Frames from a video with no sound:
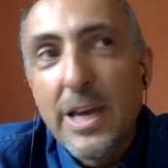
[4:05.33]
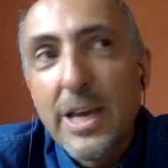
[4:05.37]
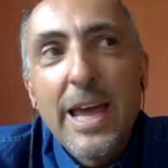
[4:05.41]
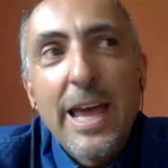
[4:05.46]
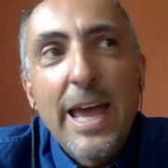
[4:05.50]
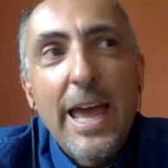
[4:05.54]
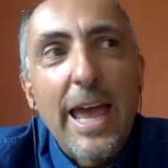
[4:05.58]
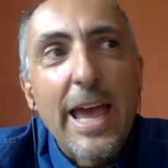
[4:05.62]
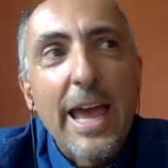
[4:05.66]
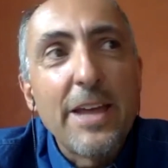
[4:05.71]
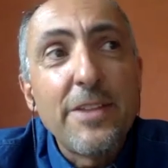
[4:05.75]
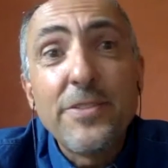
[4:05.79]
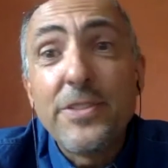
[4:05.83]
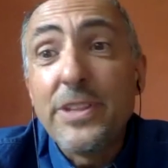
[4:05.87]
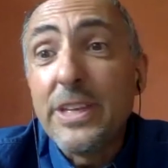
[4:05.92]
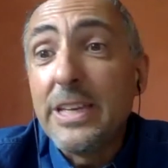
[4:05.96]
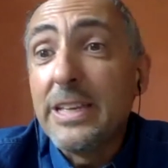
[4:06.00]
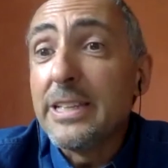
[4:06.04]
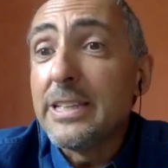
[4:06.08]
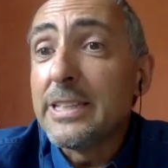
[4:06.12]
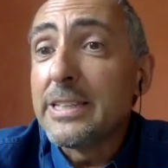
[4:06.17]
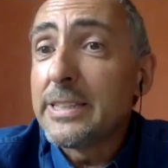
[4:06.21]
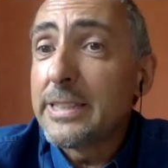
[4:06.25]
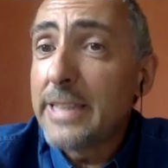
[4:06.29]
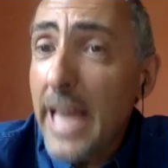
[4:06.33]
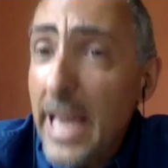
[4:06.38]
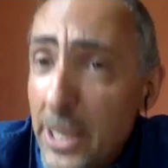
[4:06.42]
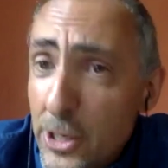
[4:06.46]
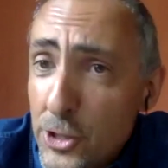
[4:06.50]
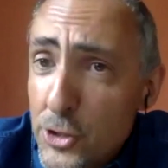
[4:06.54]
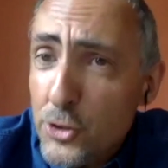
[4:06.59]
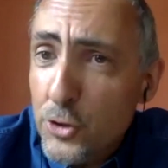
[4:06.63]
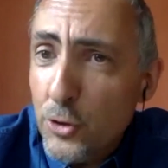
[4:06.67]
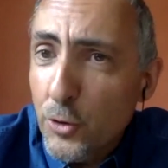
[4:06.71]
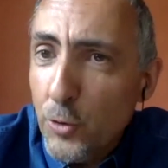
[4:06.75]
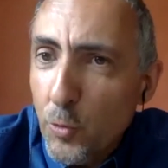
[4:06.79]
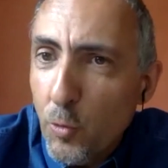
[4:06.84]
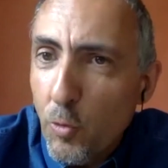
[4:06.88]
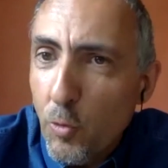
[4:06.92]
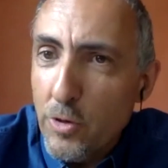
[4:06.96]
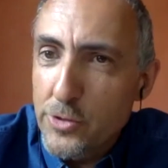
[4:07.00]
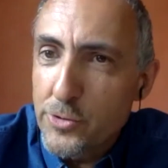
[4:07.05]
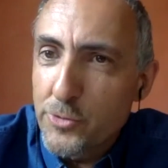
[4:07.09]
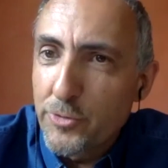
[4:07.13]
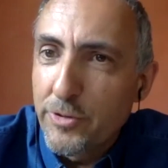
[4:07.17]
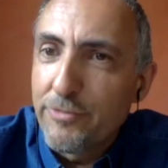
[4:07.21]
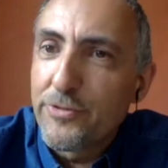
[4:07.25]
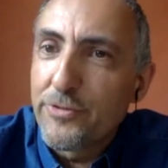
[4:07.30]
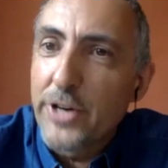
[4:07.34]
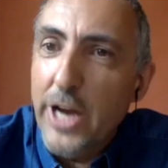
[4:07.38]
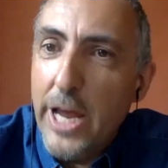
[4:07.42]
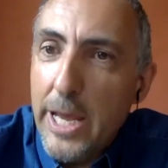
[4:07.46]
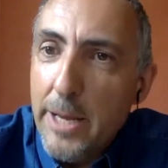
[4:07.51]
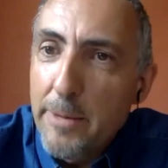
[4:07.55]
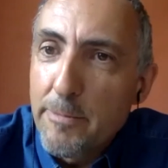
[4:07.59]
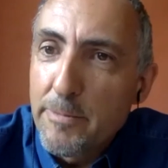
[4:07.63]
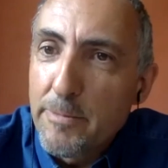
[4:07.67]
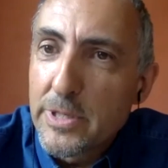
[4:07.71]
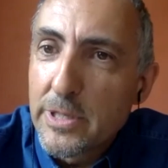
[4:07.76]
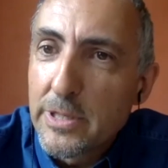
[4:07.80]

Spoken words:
and the intention was reframed.